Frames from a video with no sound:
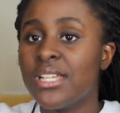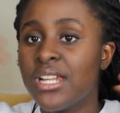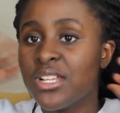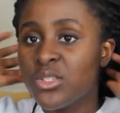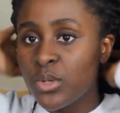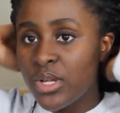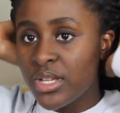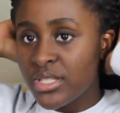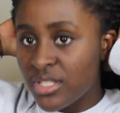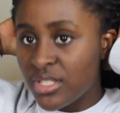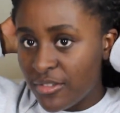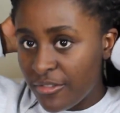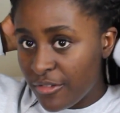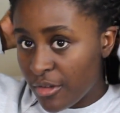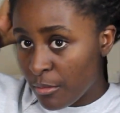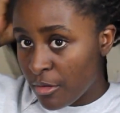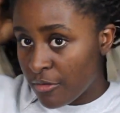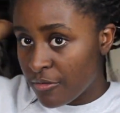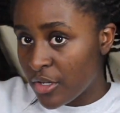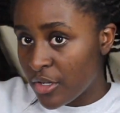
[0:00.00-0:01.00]
I just wanted to
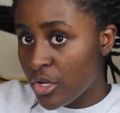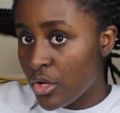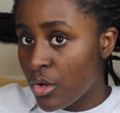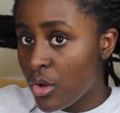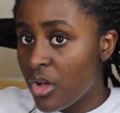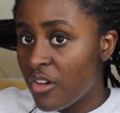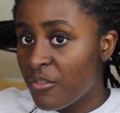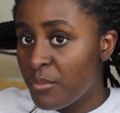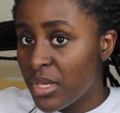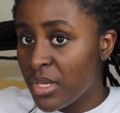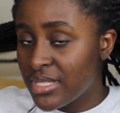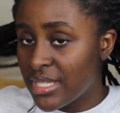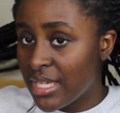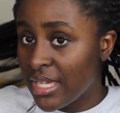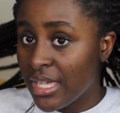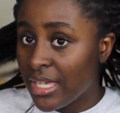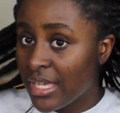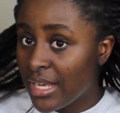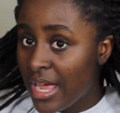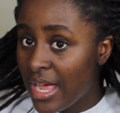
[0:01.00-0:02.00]
film a video of me
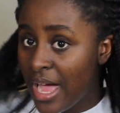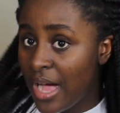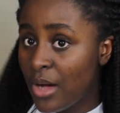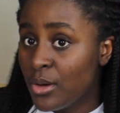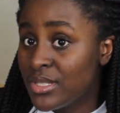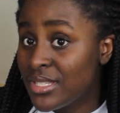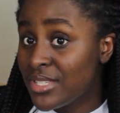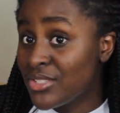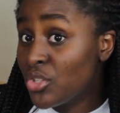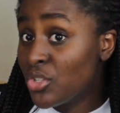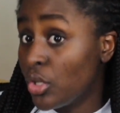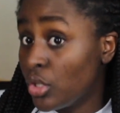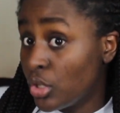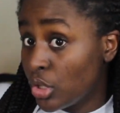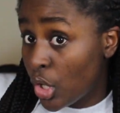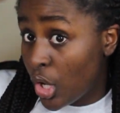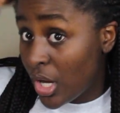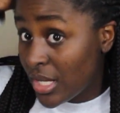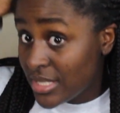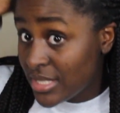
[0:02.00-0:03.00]
taking it out. It's a
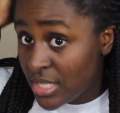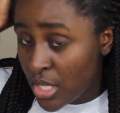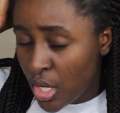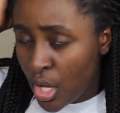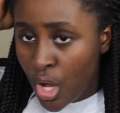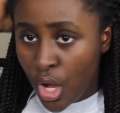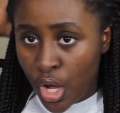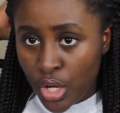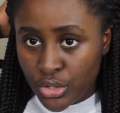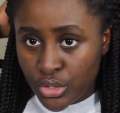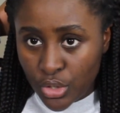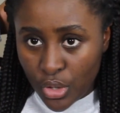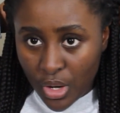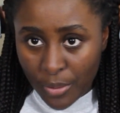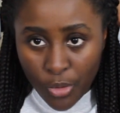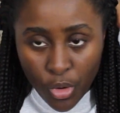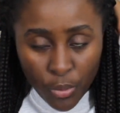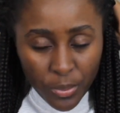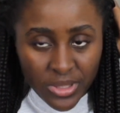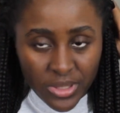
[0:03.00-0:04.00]
lot, so
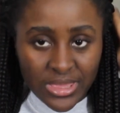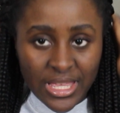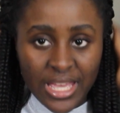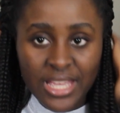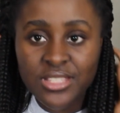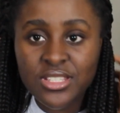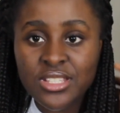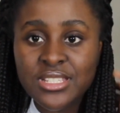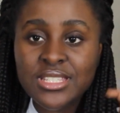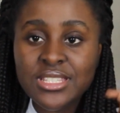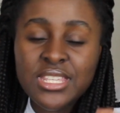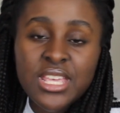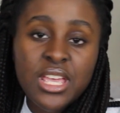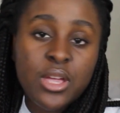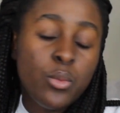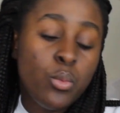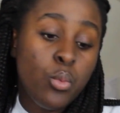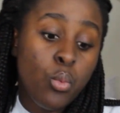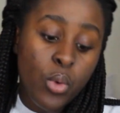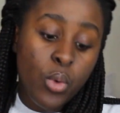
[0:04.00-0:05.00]
I'm hoping that it doesn't
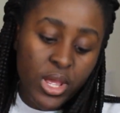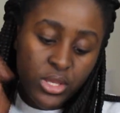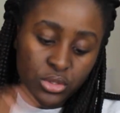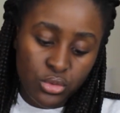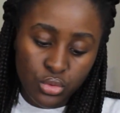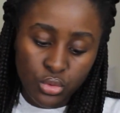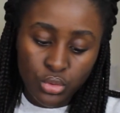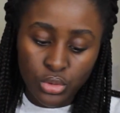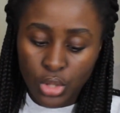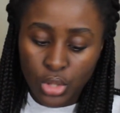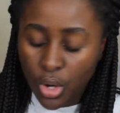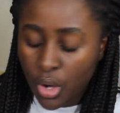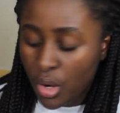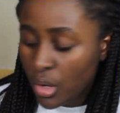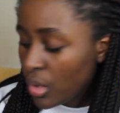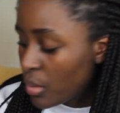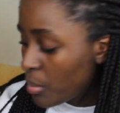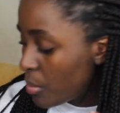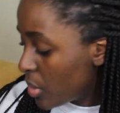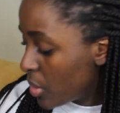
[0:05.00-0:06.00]
take way too
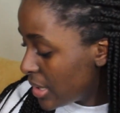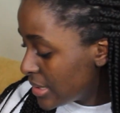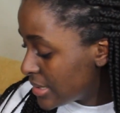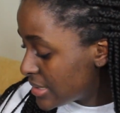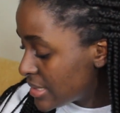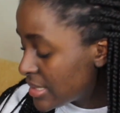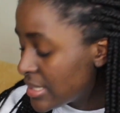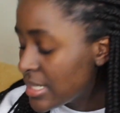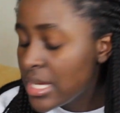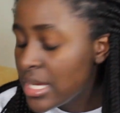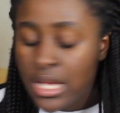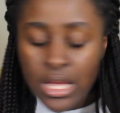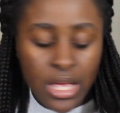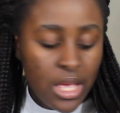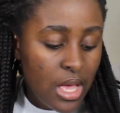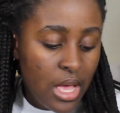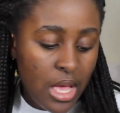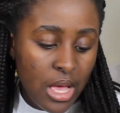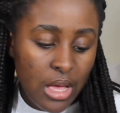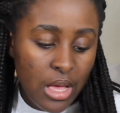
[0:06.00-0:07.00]
long, but
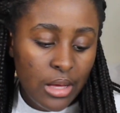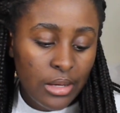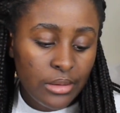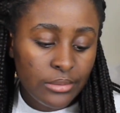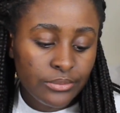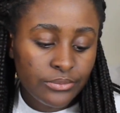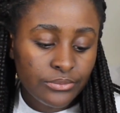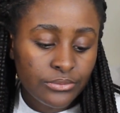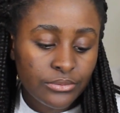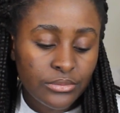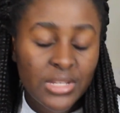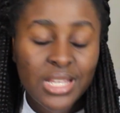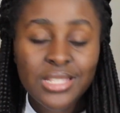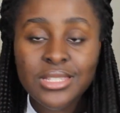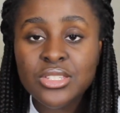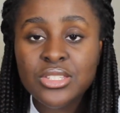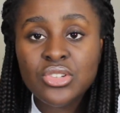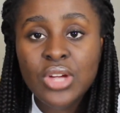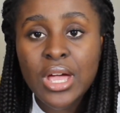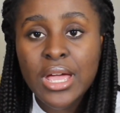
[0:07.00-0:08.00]

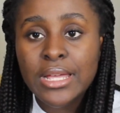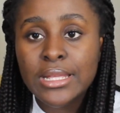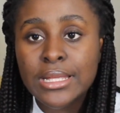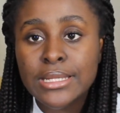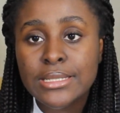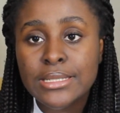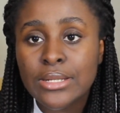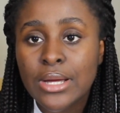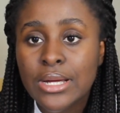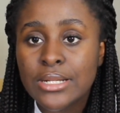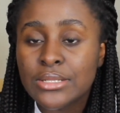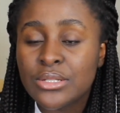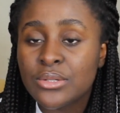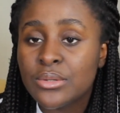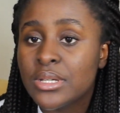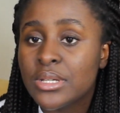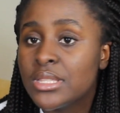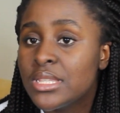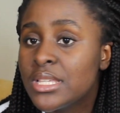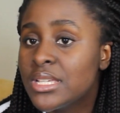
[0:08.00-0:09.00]
let's start
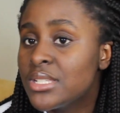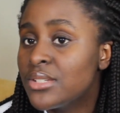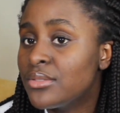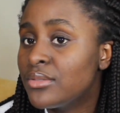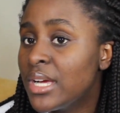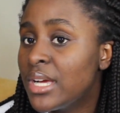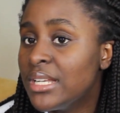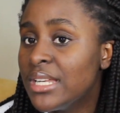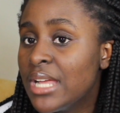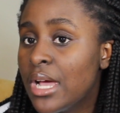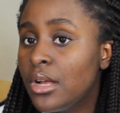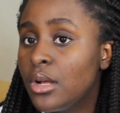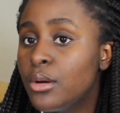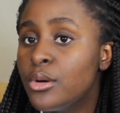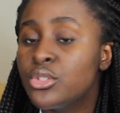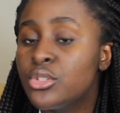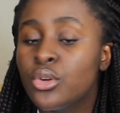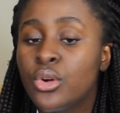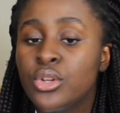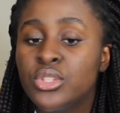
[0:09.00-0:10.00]
doing this right now. And I'm
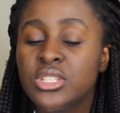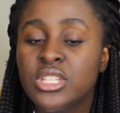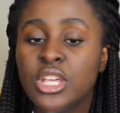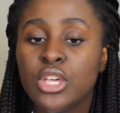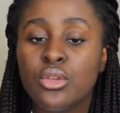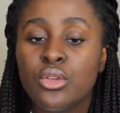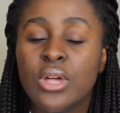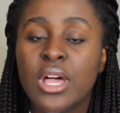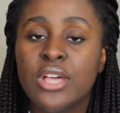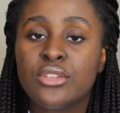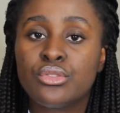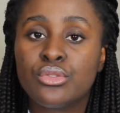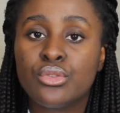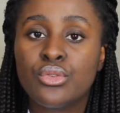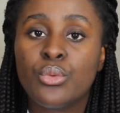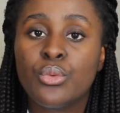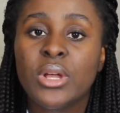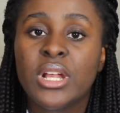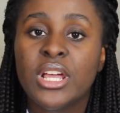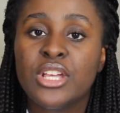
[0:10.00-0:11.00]
also going to take you guys
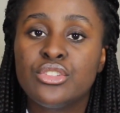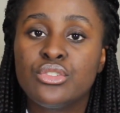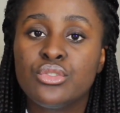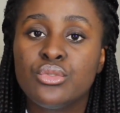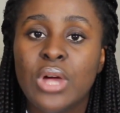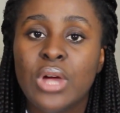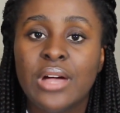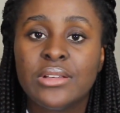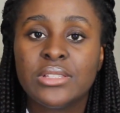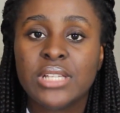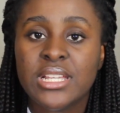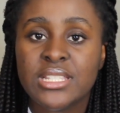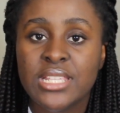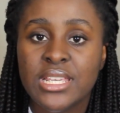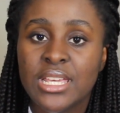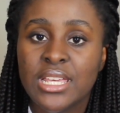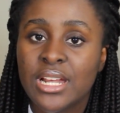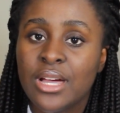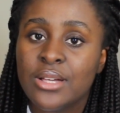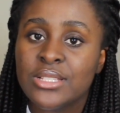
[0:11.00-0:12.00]
through what I do after I
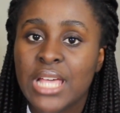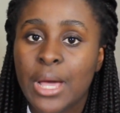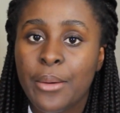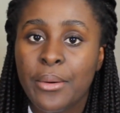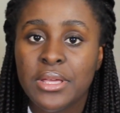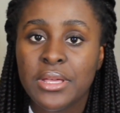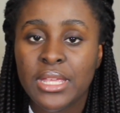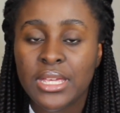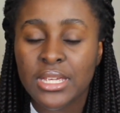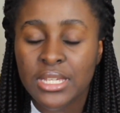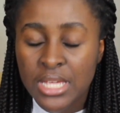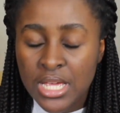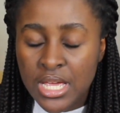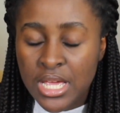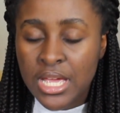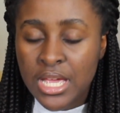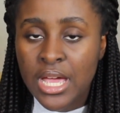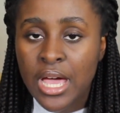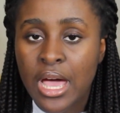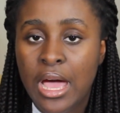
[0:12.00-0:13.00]
take it out, how I like
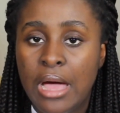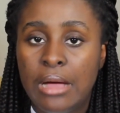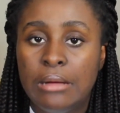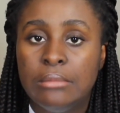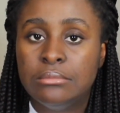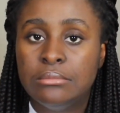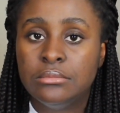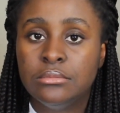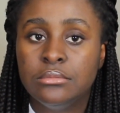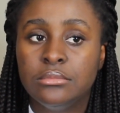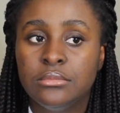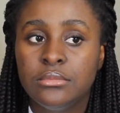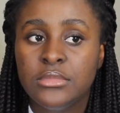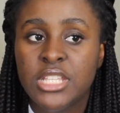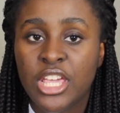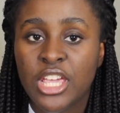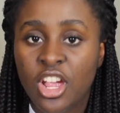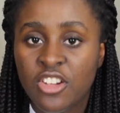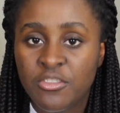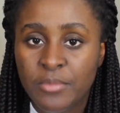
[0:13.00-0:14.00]

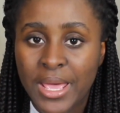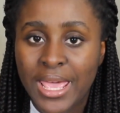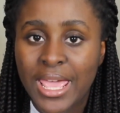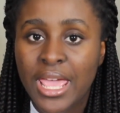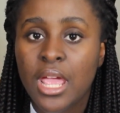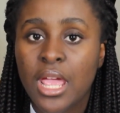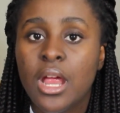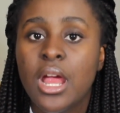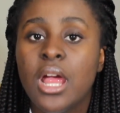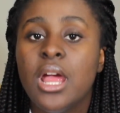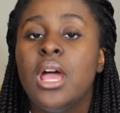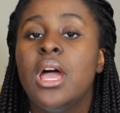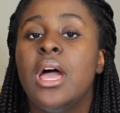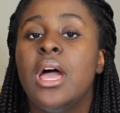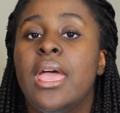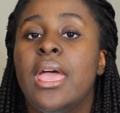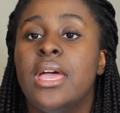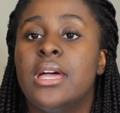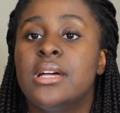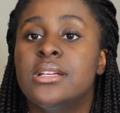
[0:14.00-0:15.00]
take care of my hair
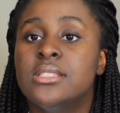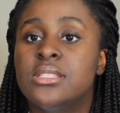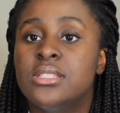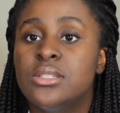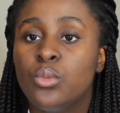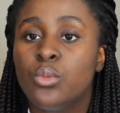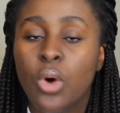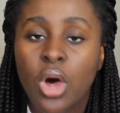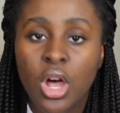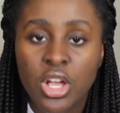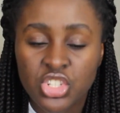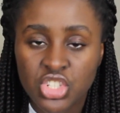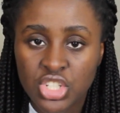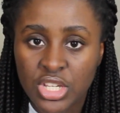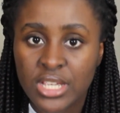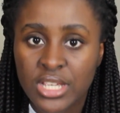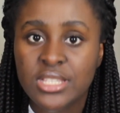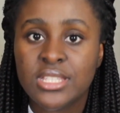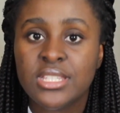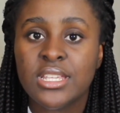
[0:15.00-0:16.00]
and wash
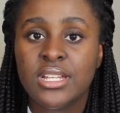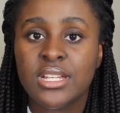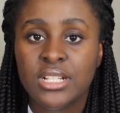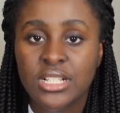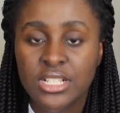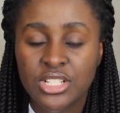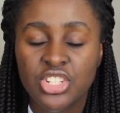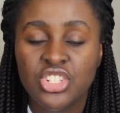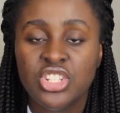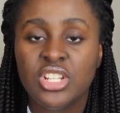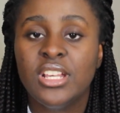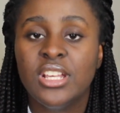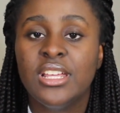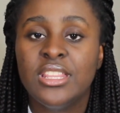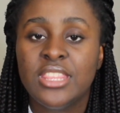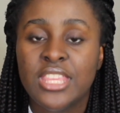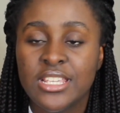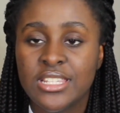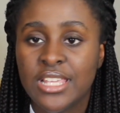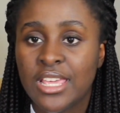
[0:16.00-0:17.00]
it and condition it
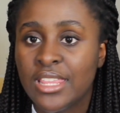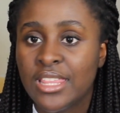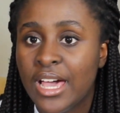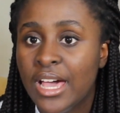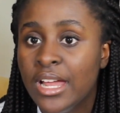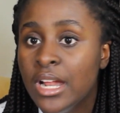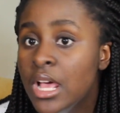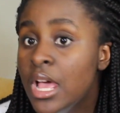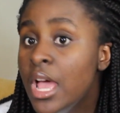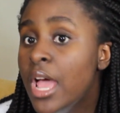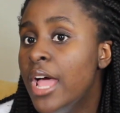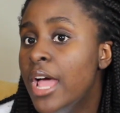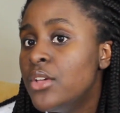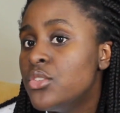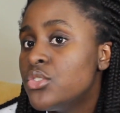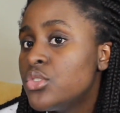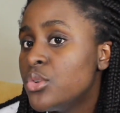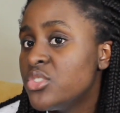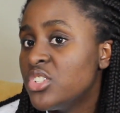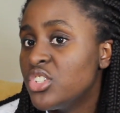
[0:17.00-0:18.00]
and things like that.
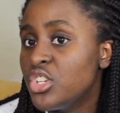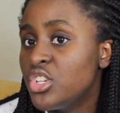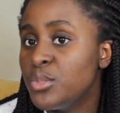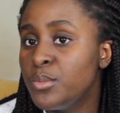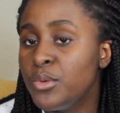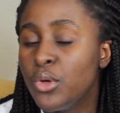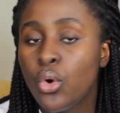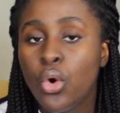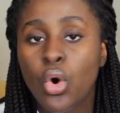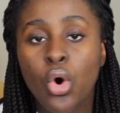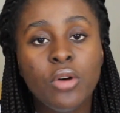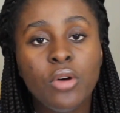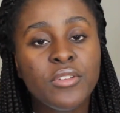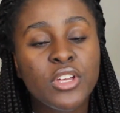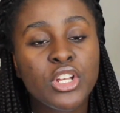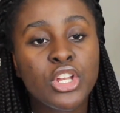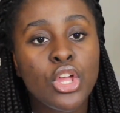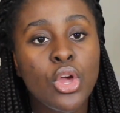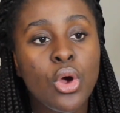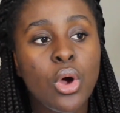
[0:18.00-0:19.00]
And so it's just going to be a whole
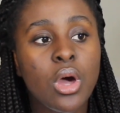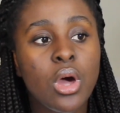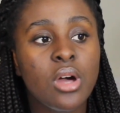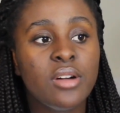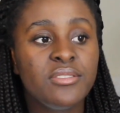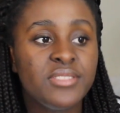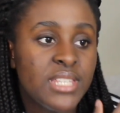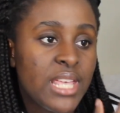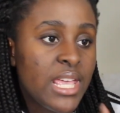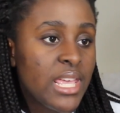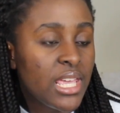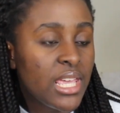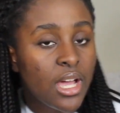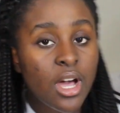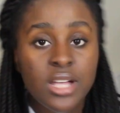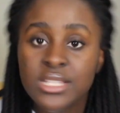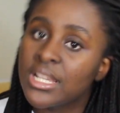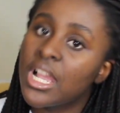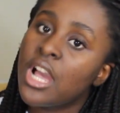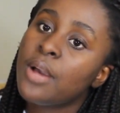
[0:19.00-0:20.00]
video of
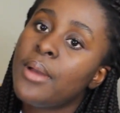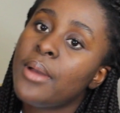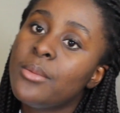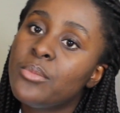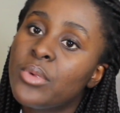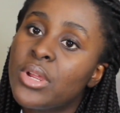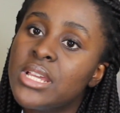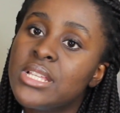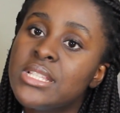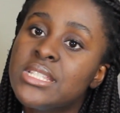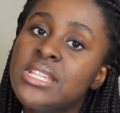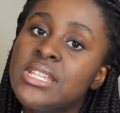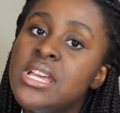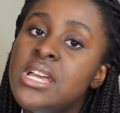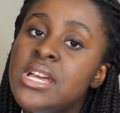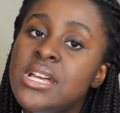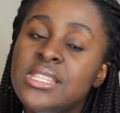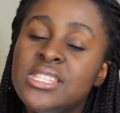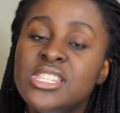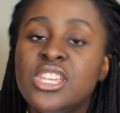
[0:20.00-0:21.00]
cutting out my braids
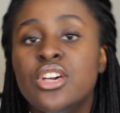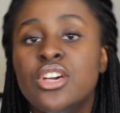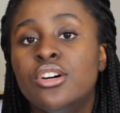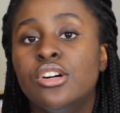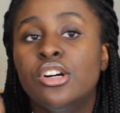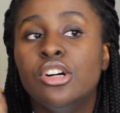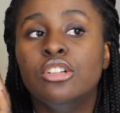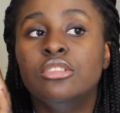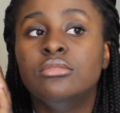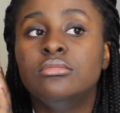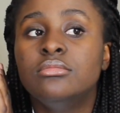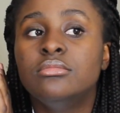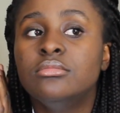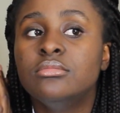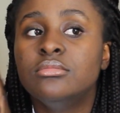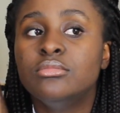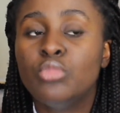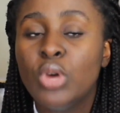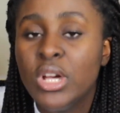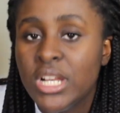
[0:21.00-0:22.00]
till
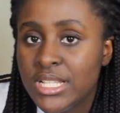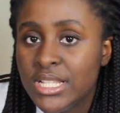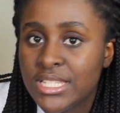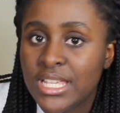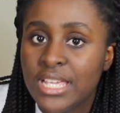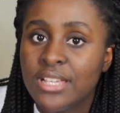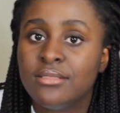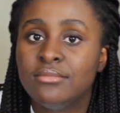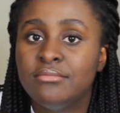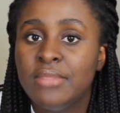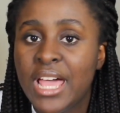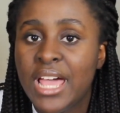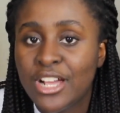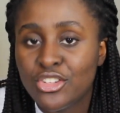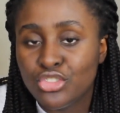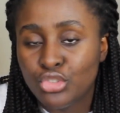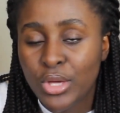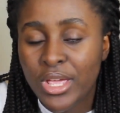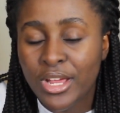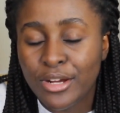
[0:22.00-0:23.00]
when it's like my
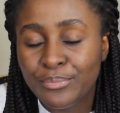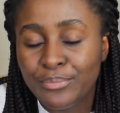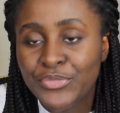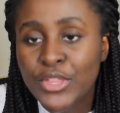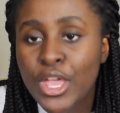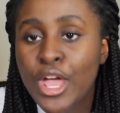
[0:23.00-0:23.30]
actual hair.